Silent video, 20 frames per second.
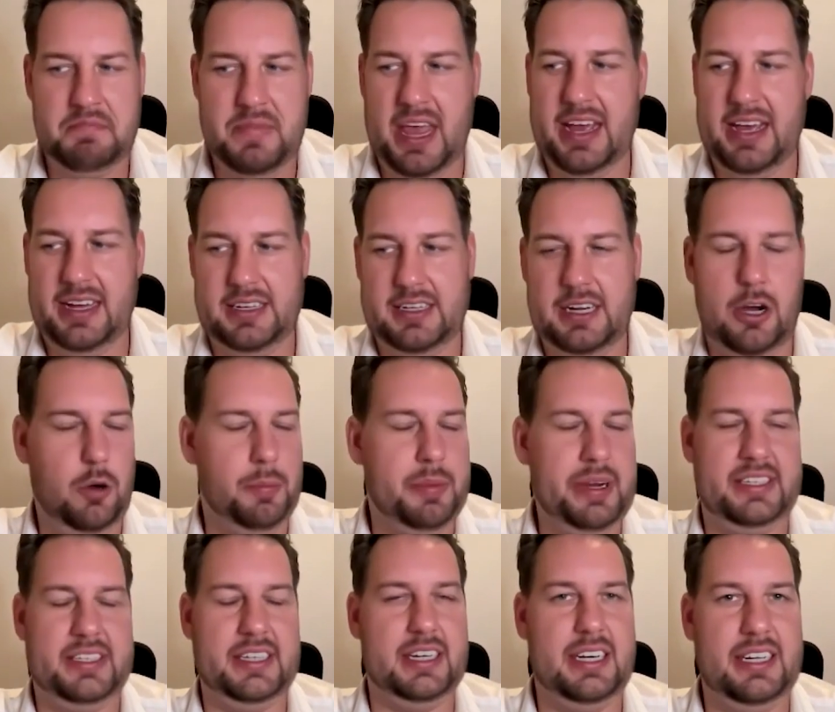and how
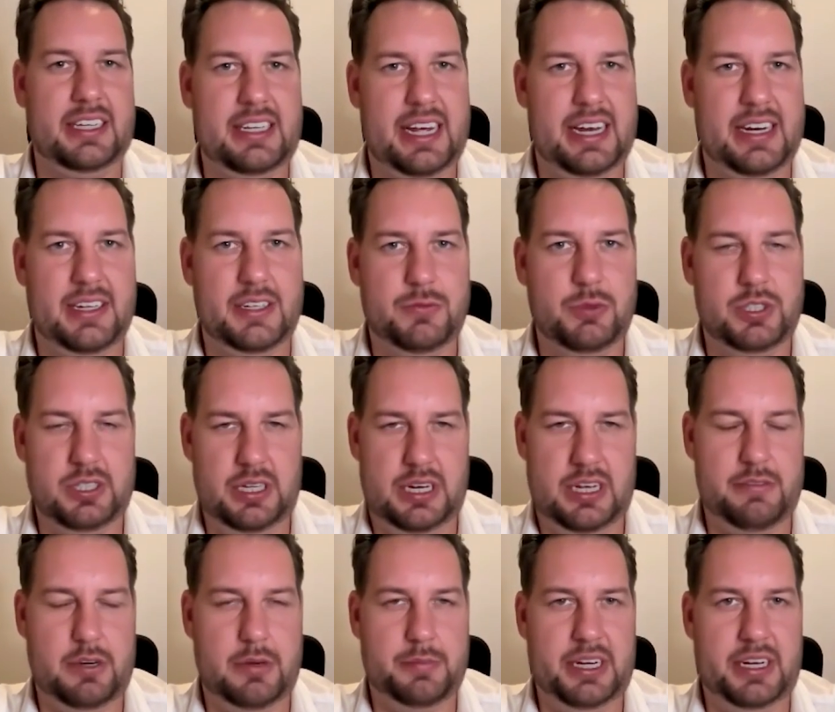basically then it was
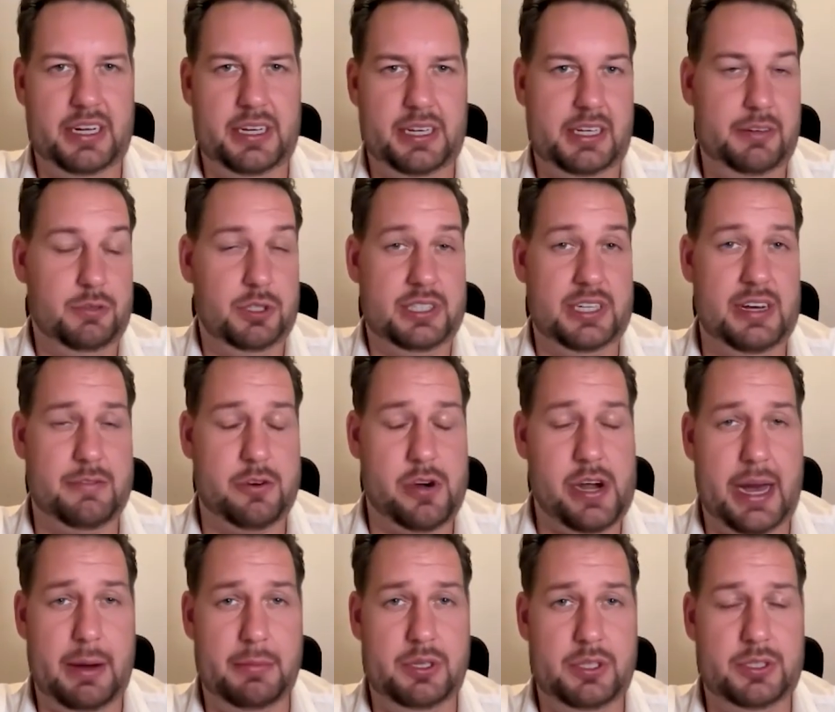never be he was never
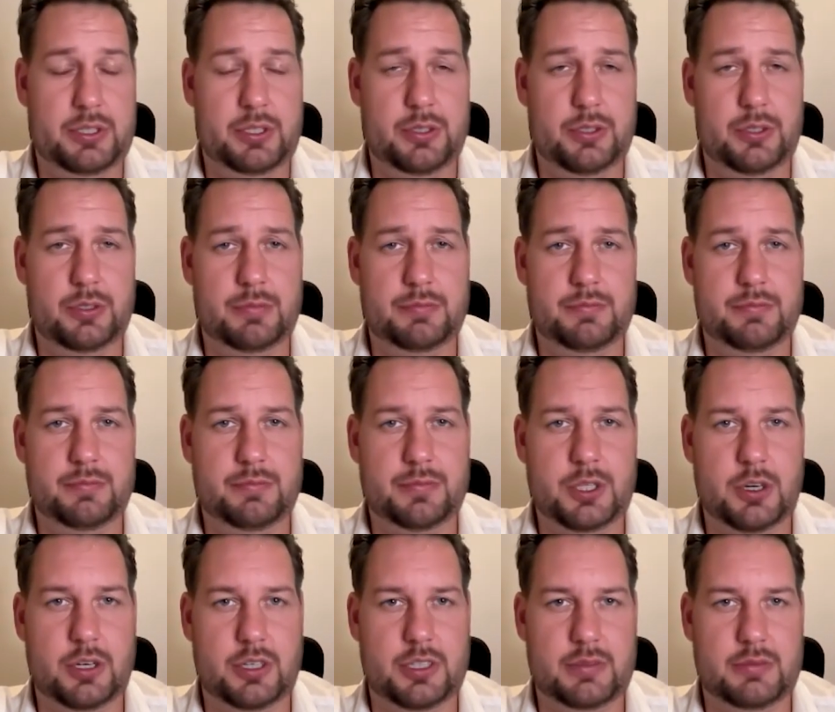able to
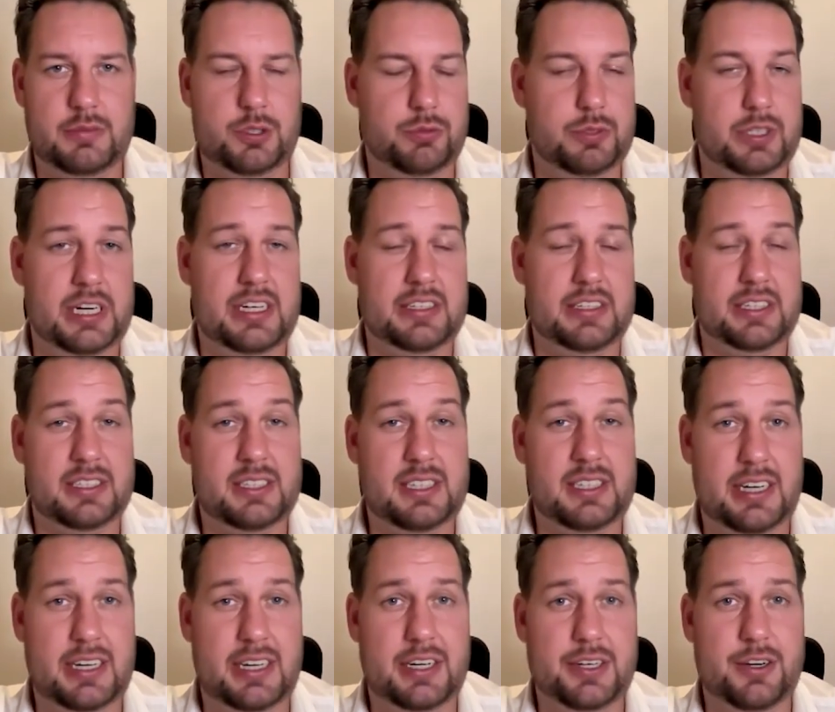mm, con- do another
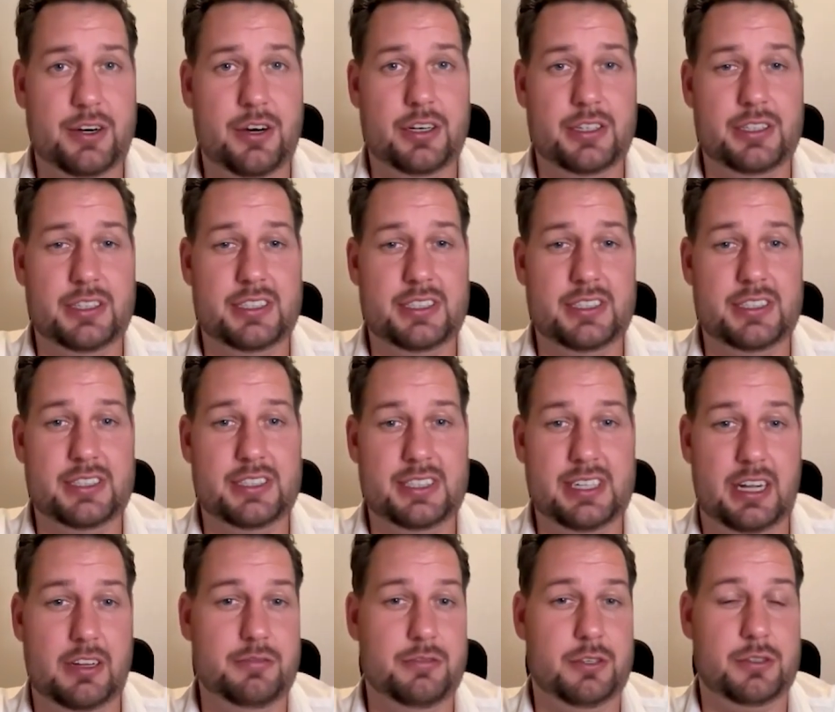study on
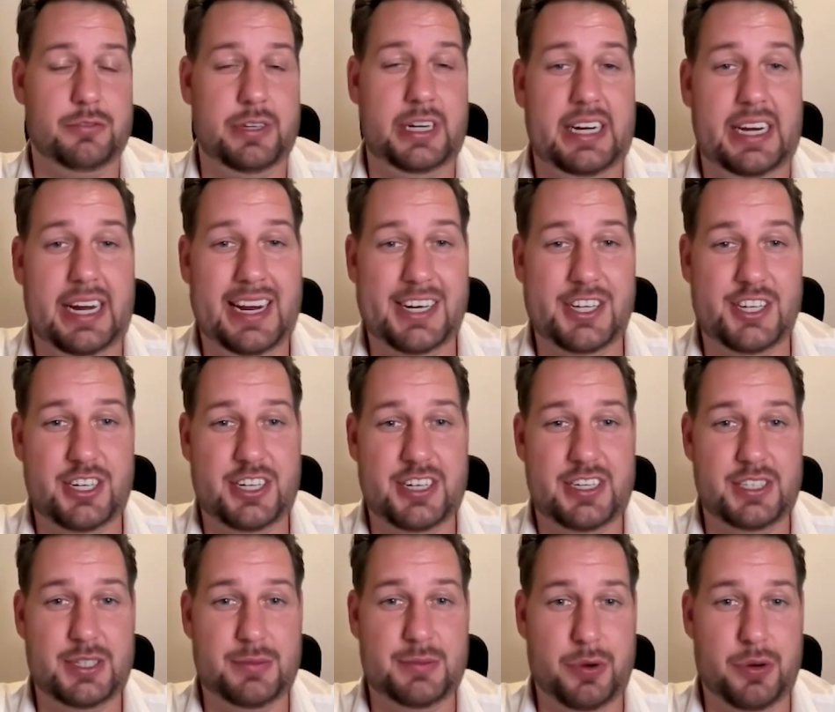cell phone radiation
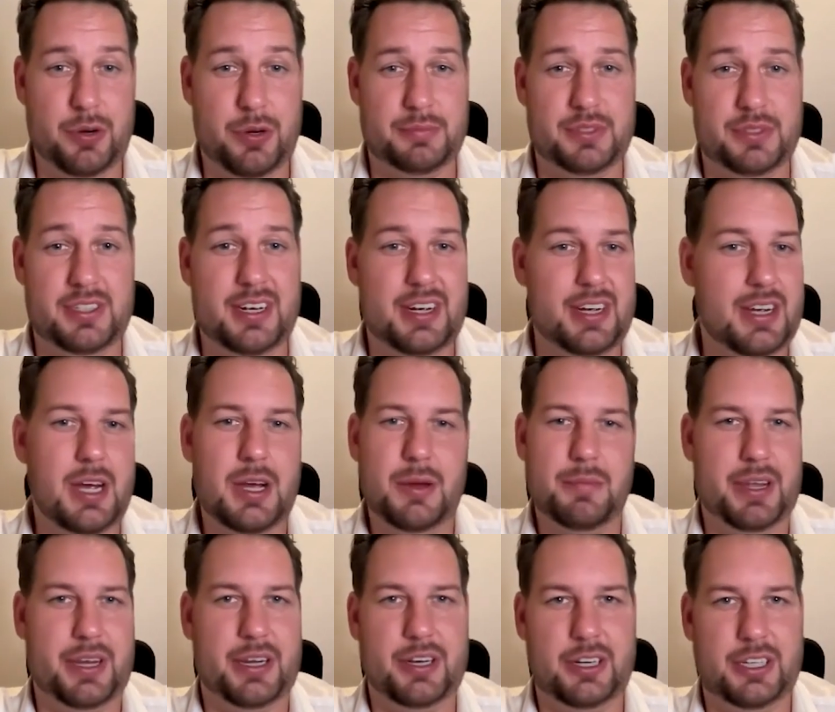and sperms
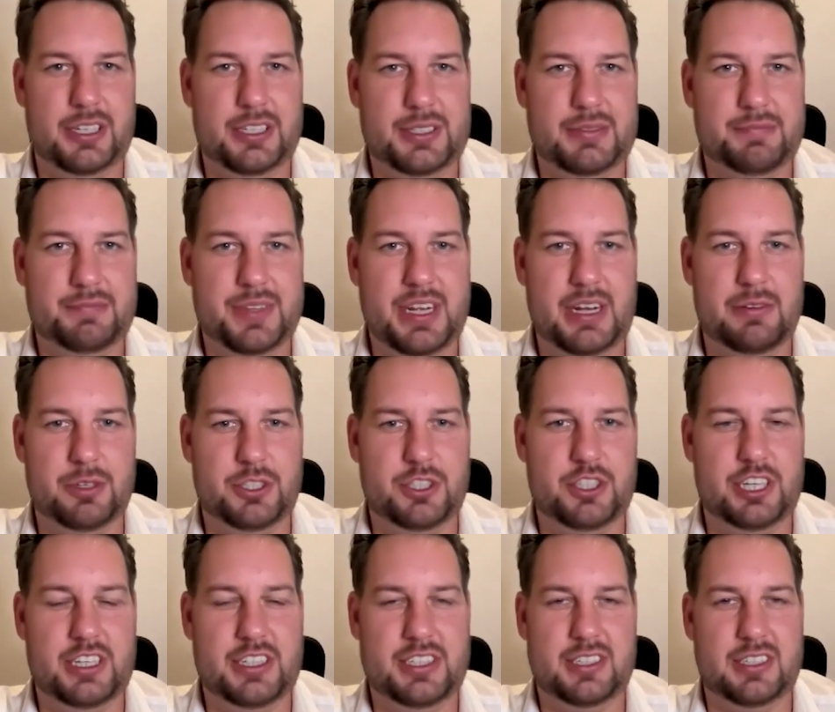because there was
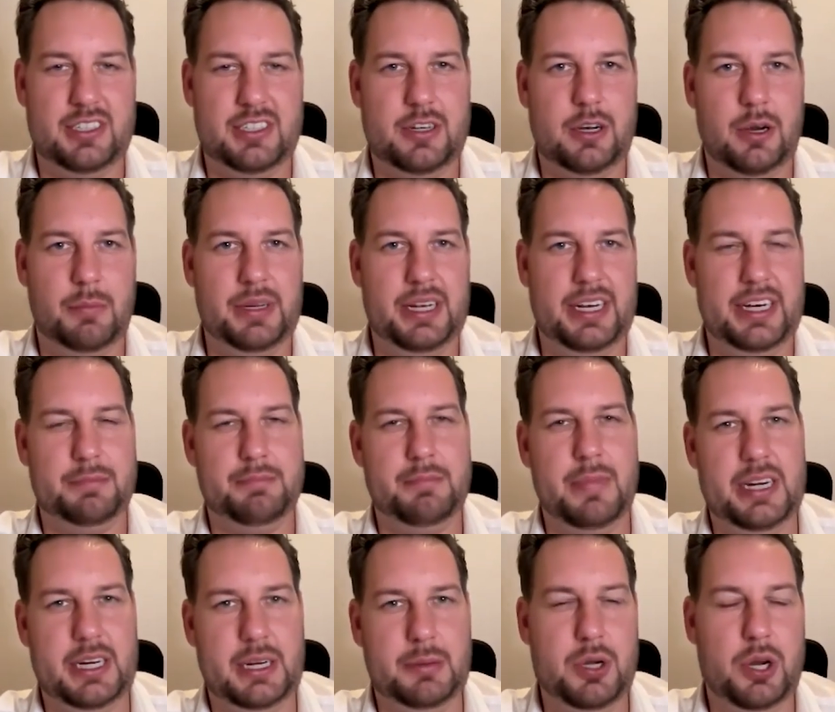just mm-hmm. complete
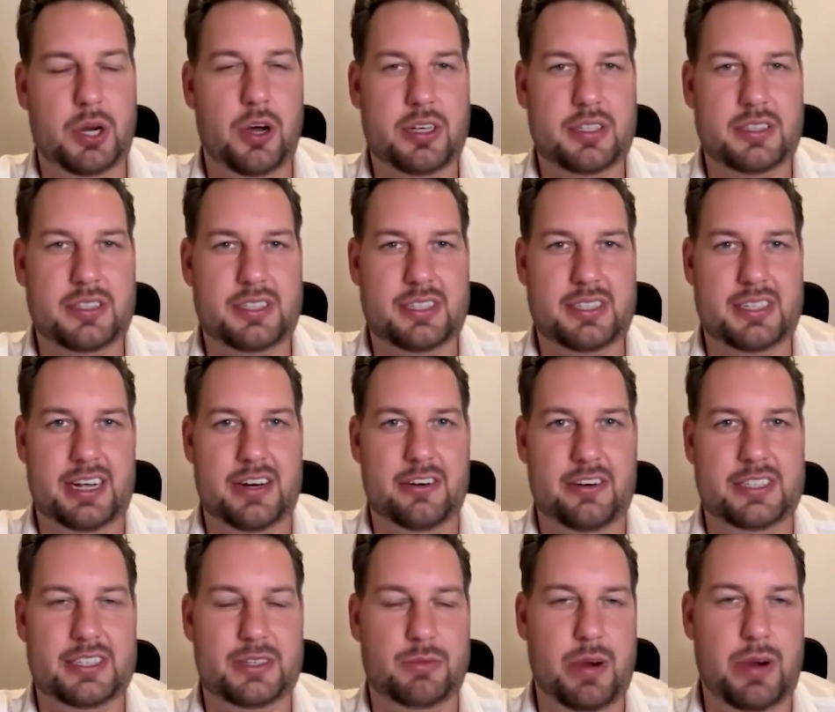money blocks
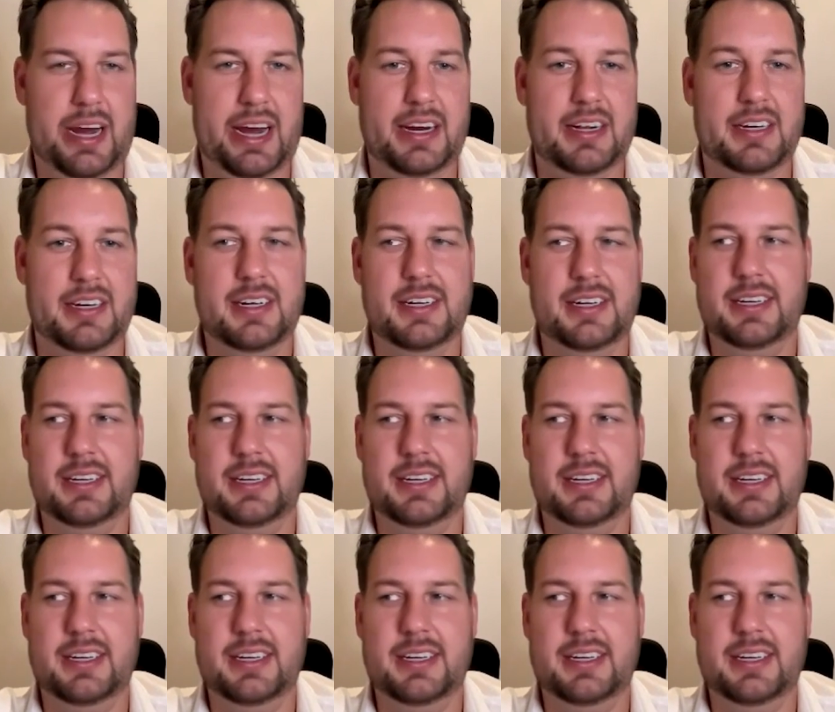there in the way